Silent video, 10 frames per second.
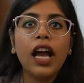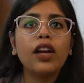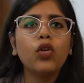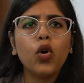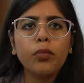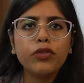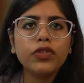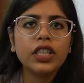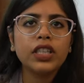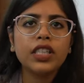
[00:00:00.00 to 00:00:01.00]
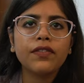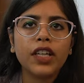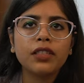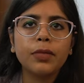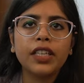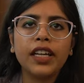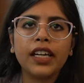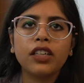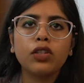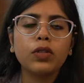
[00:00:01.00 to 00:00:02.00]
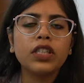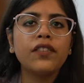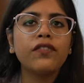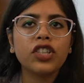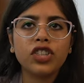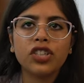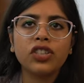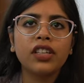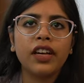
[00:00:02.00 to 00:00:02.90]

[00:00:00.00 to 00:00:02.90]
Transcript: and hope to see these funds be directed towards infrastructural